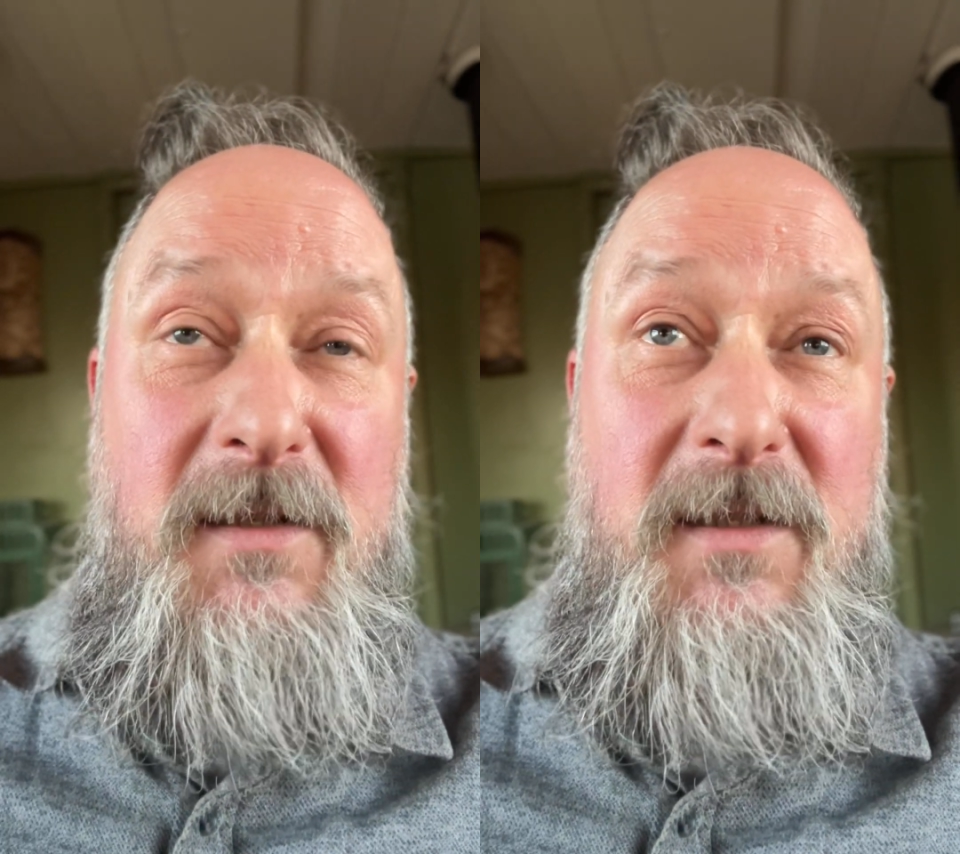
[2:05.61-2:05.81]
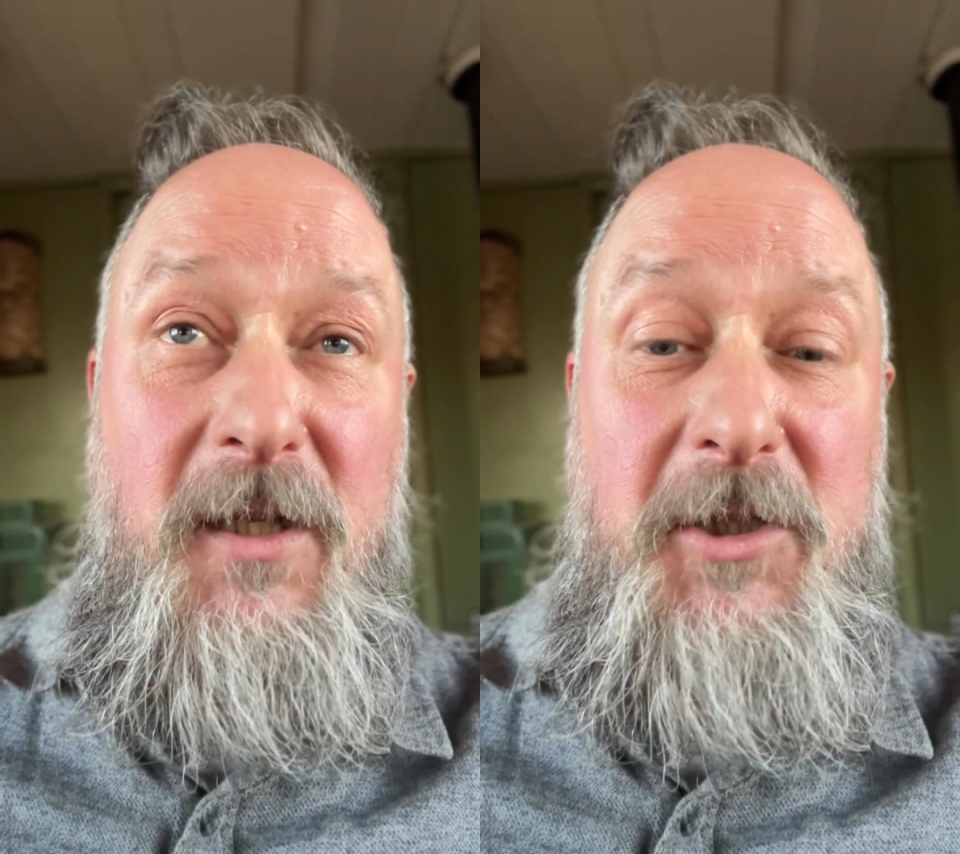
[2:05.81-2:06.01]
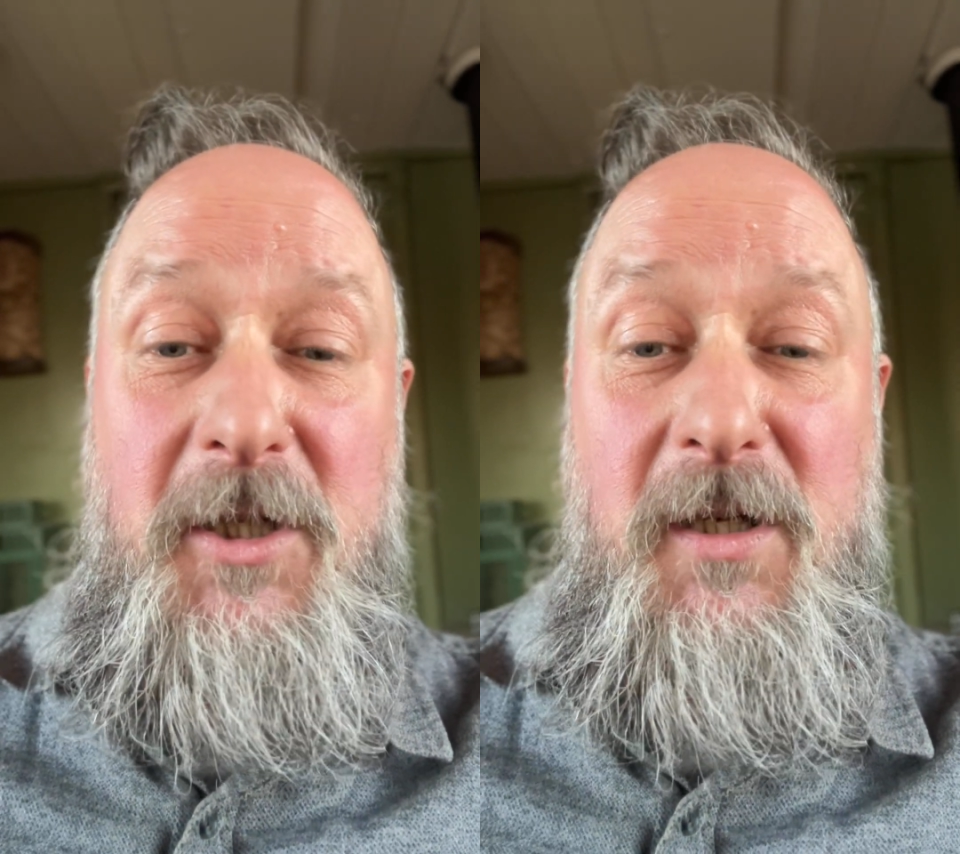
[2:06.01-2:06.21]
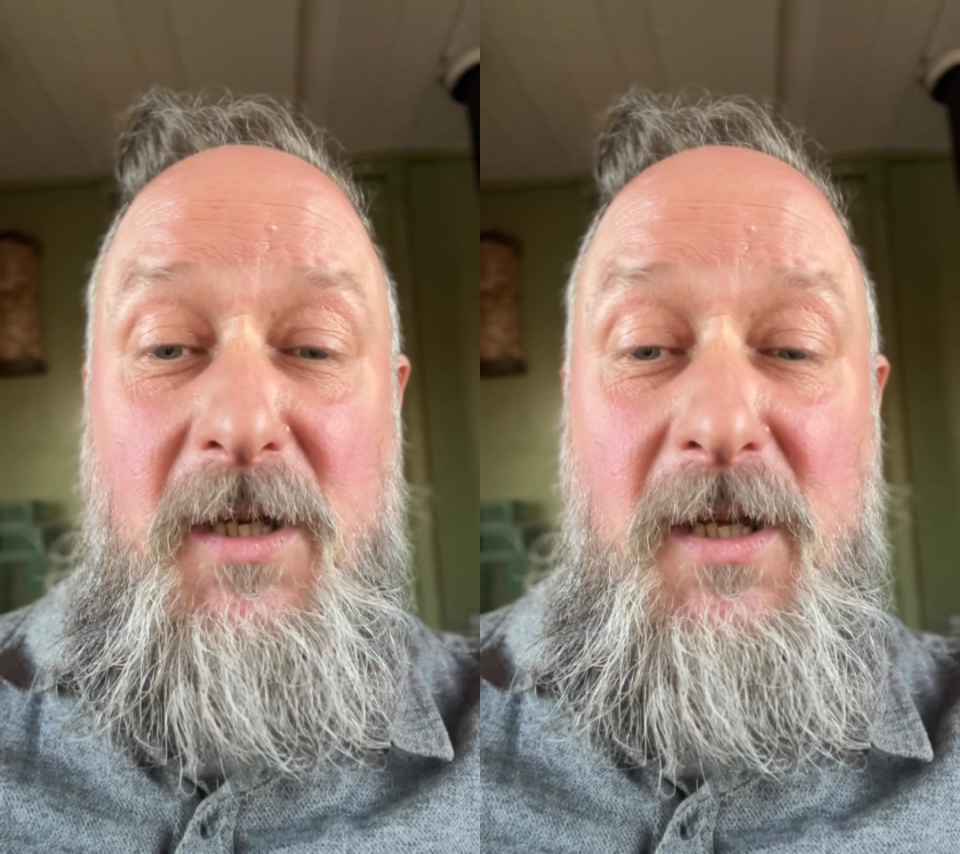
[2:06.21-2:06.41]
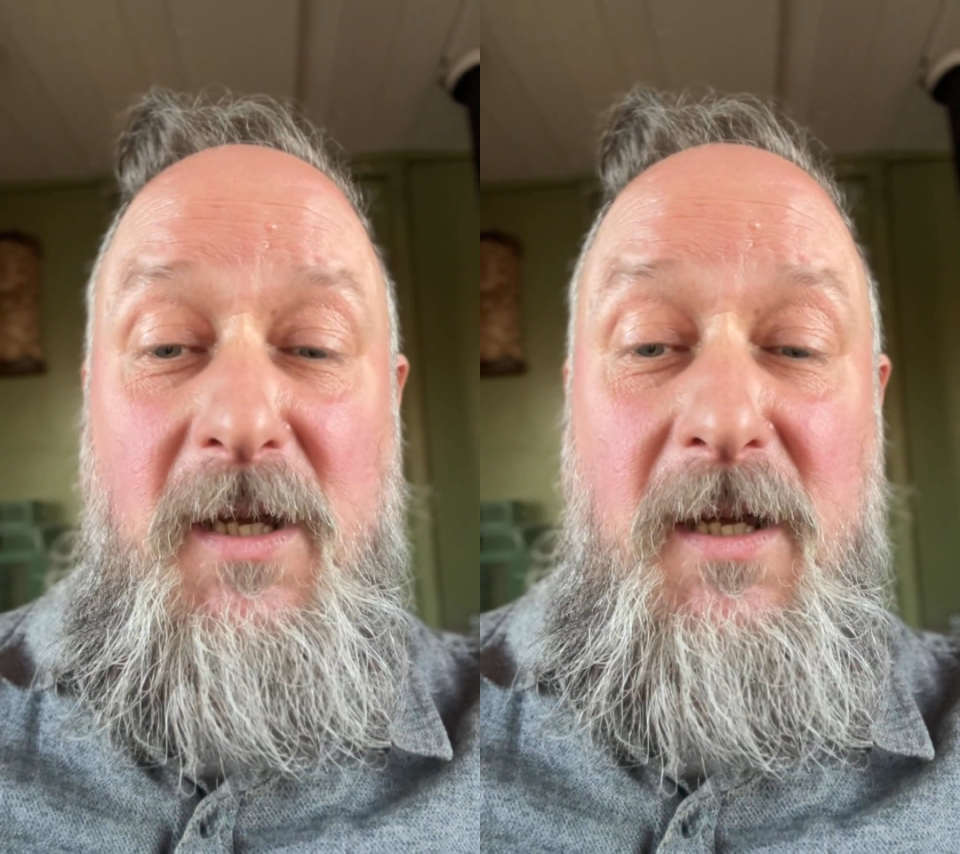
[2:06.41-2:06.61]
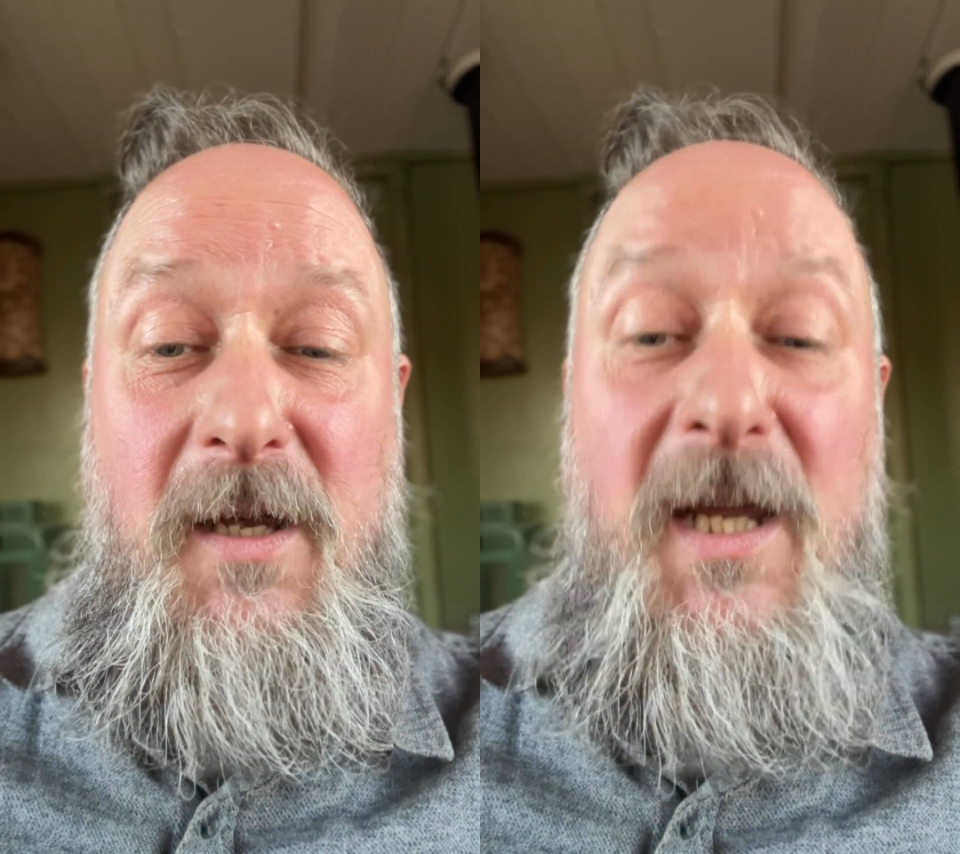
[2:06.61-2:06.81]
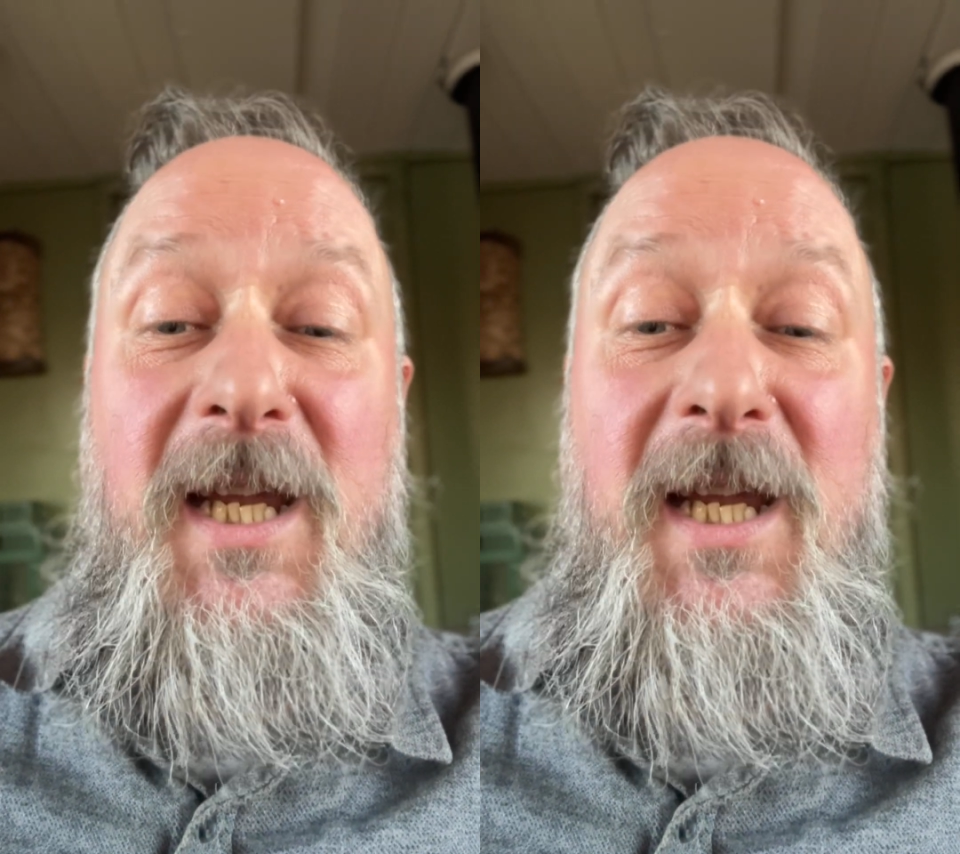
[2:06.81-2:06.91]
such a